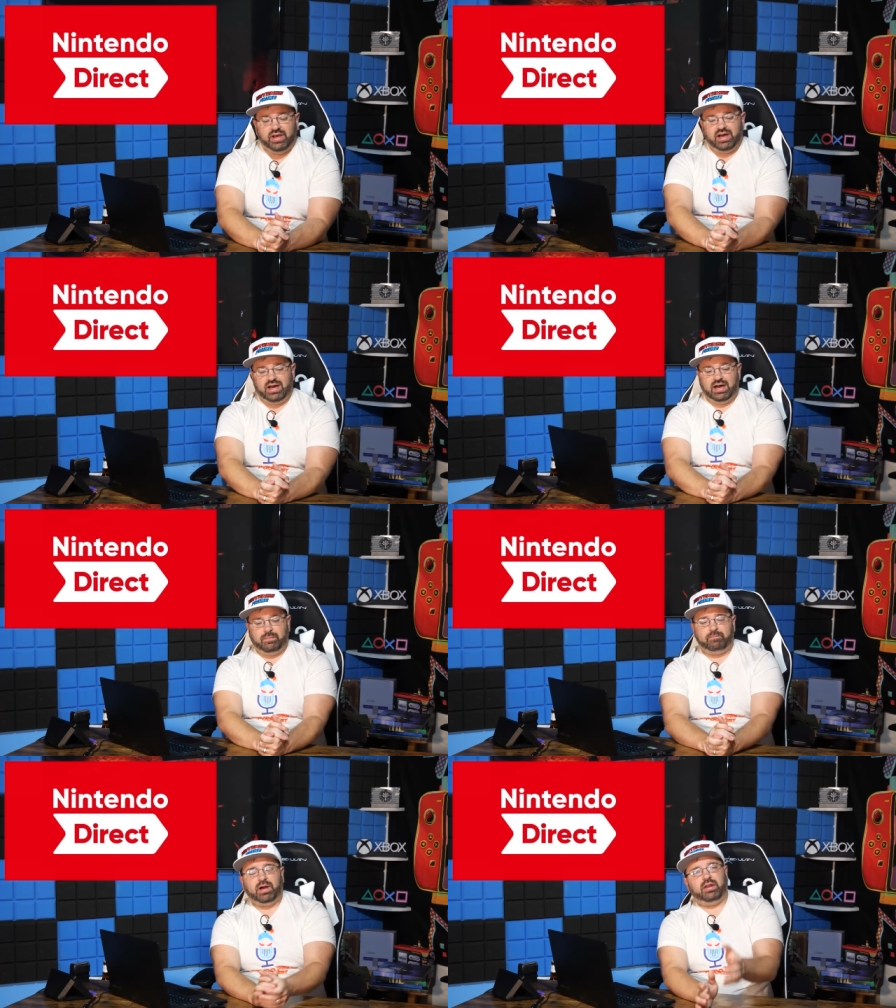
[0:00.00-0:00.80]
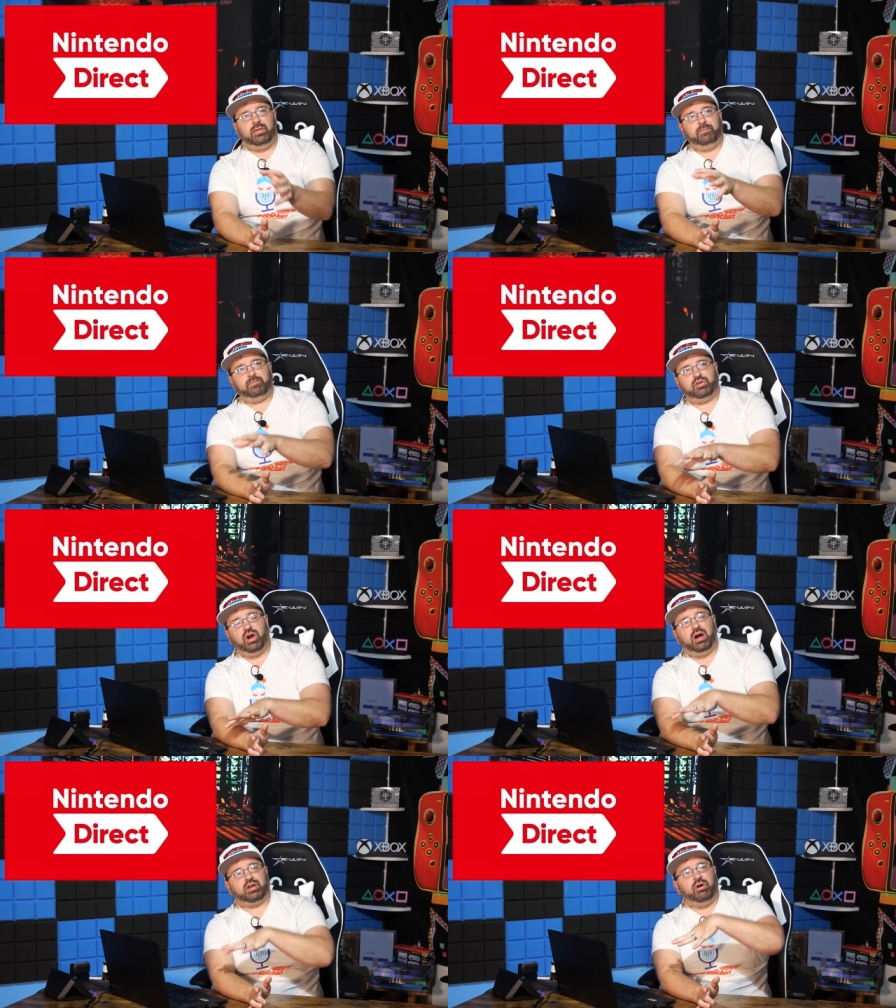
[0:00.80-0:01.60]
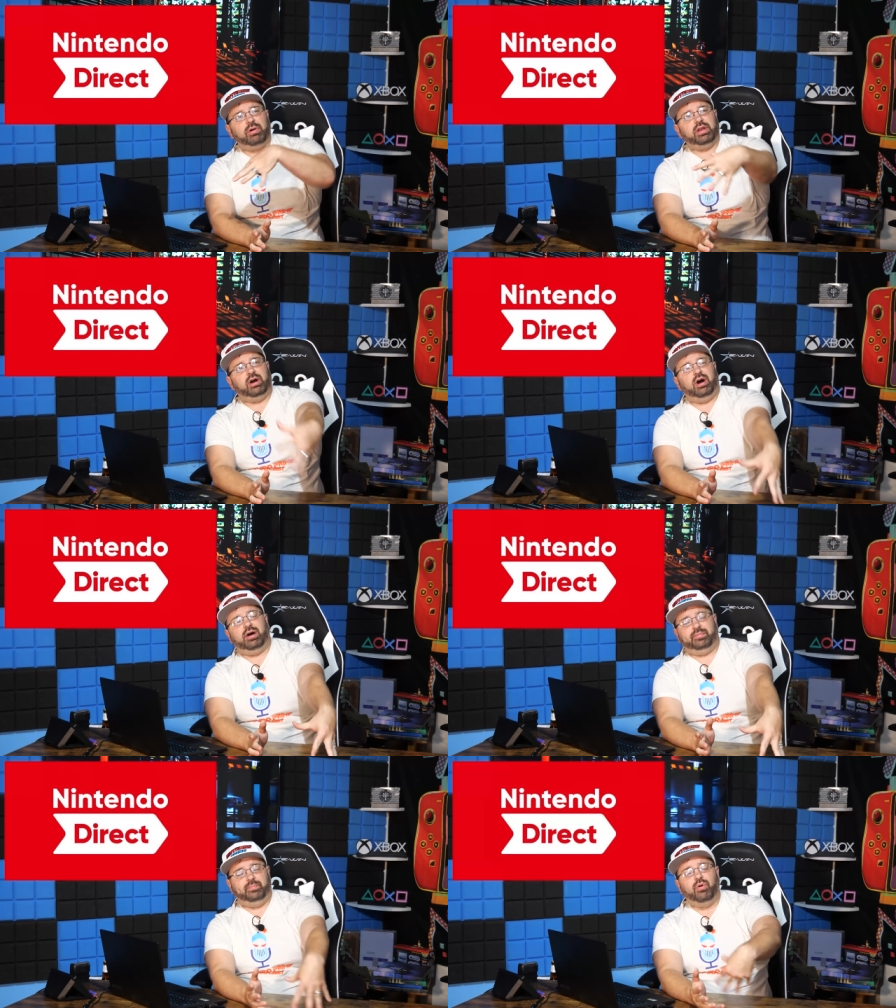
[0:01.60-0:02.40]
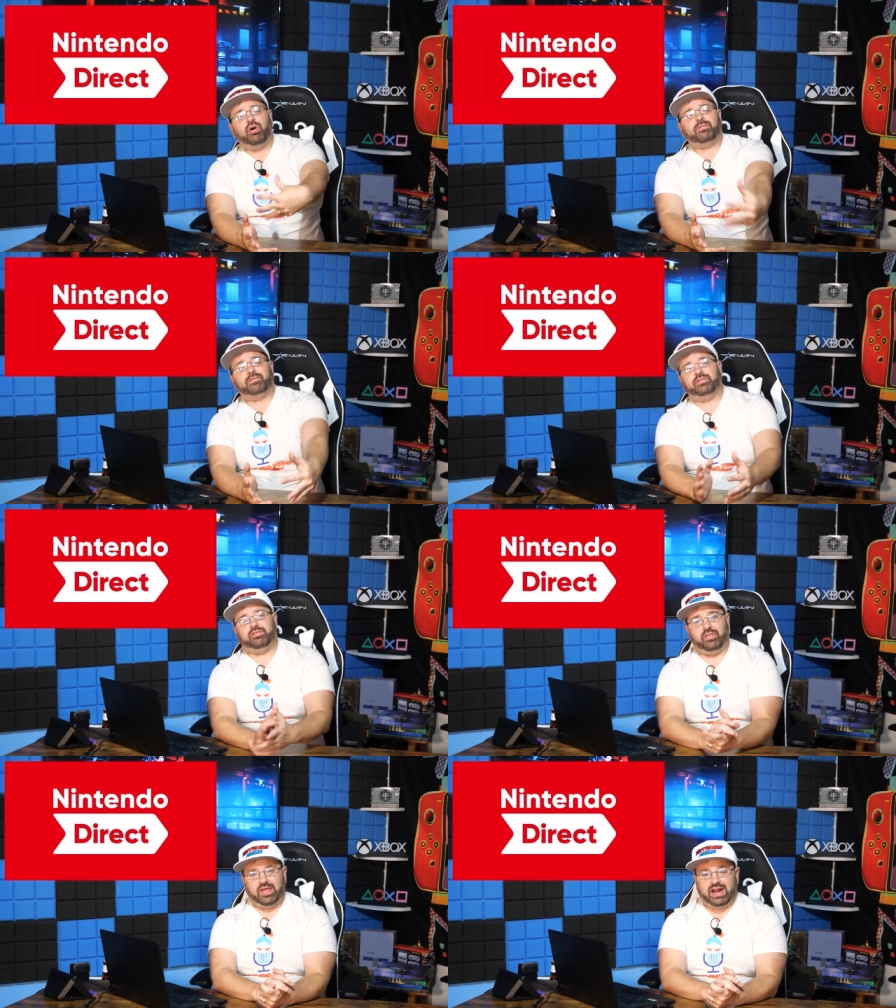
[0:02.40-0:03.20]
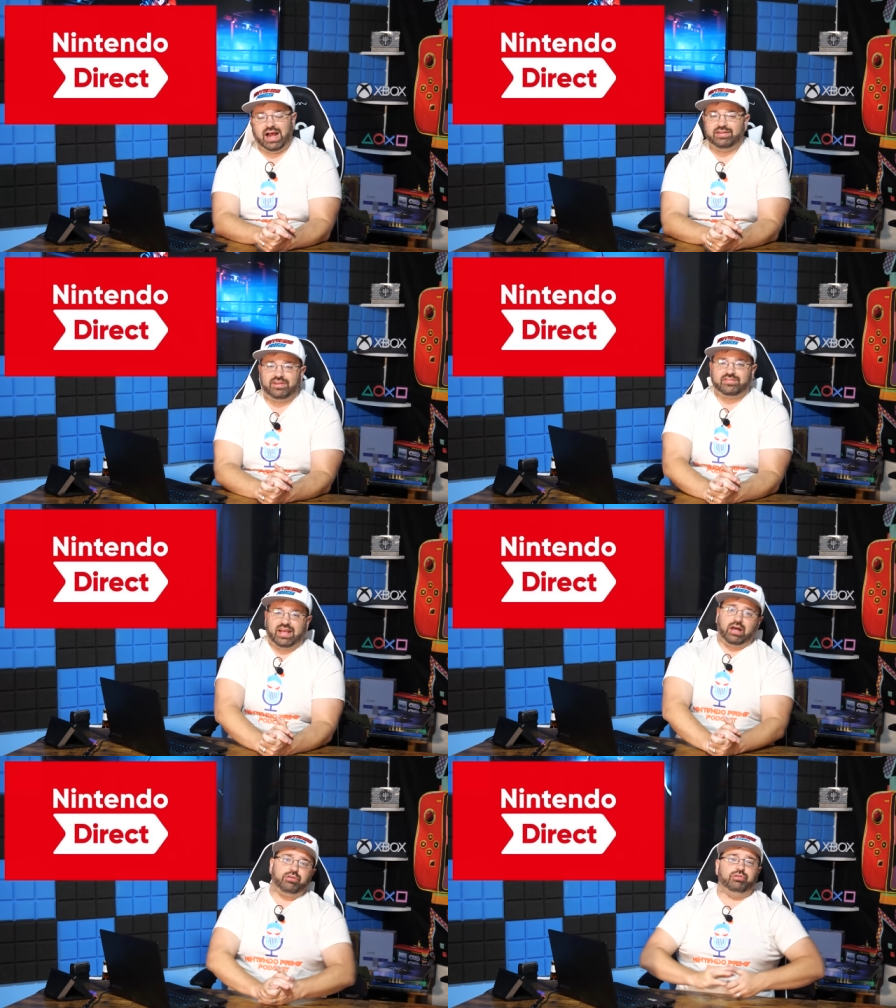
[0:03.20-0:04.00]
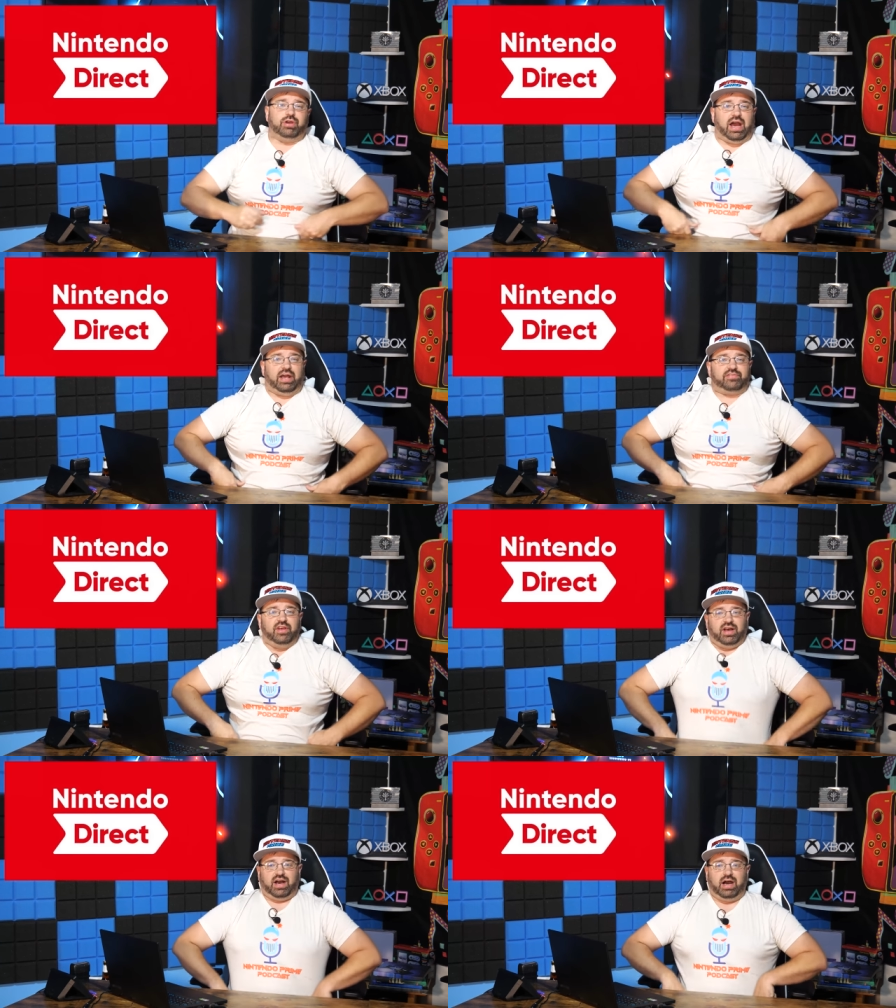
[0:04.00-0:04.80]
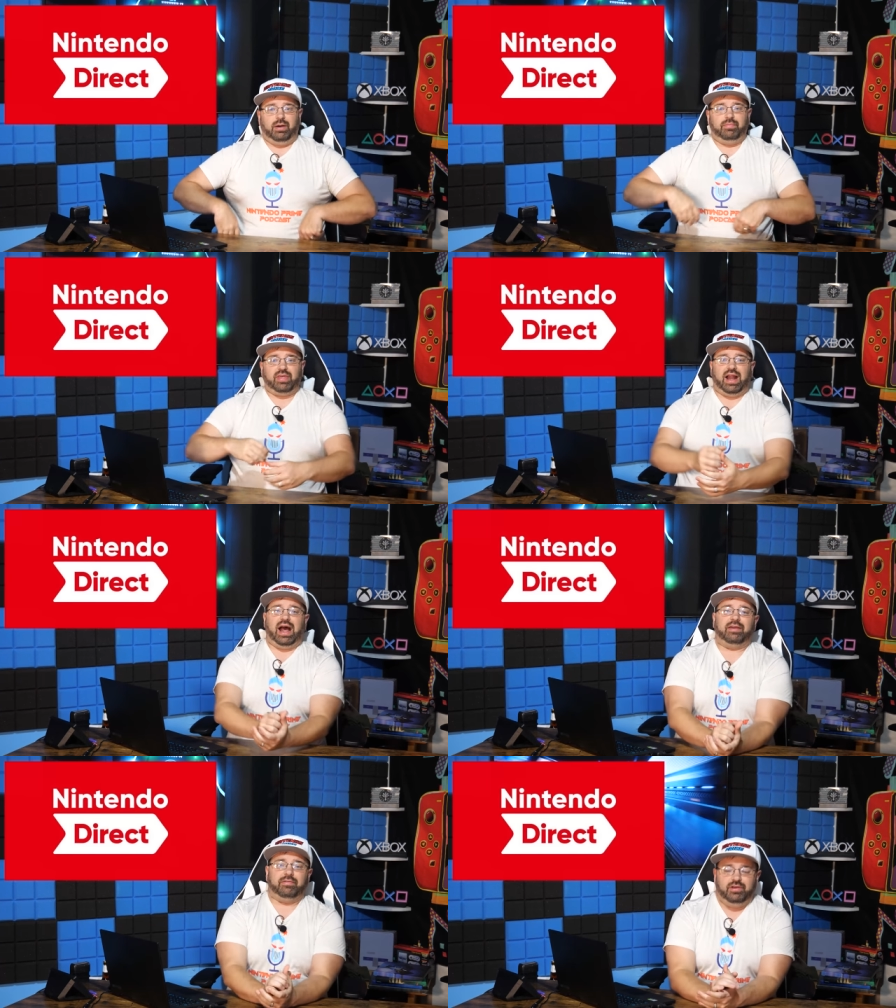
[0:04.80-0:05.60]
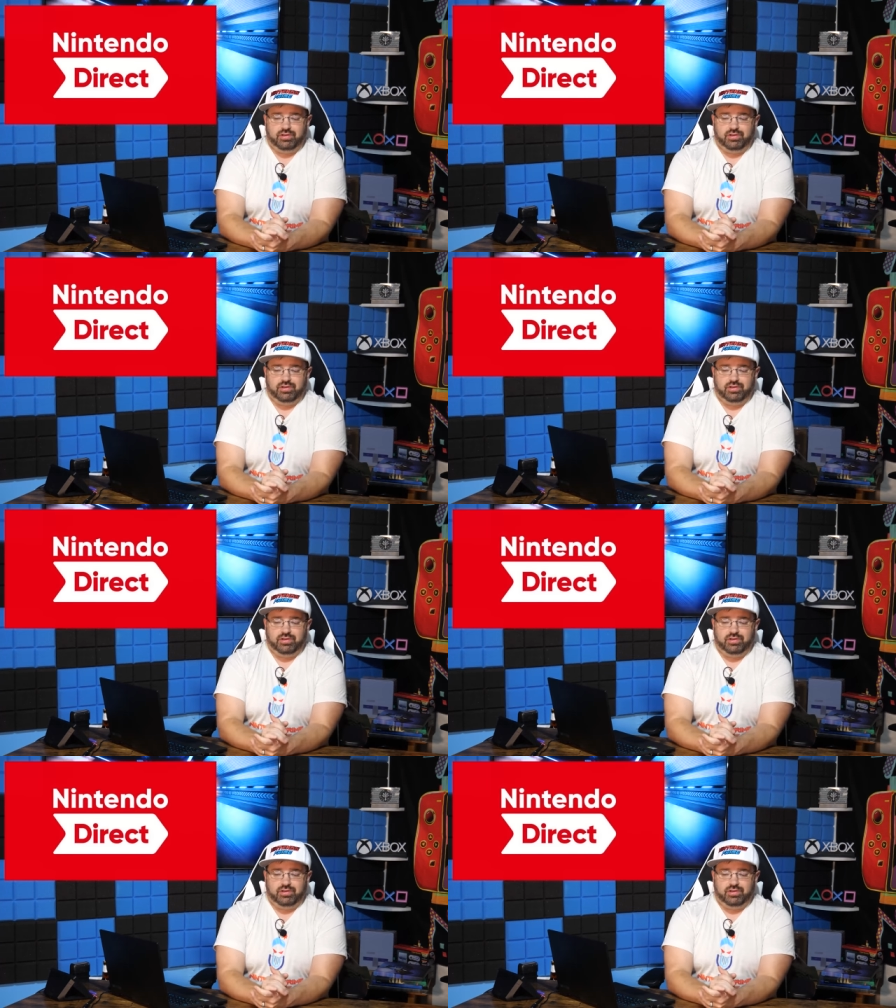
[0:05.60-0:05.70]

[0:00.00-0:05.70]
Uh, but go going uh, more further than that, I did tell you guys um, that I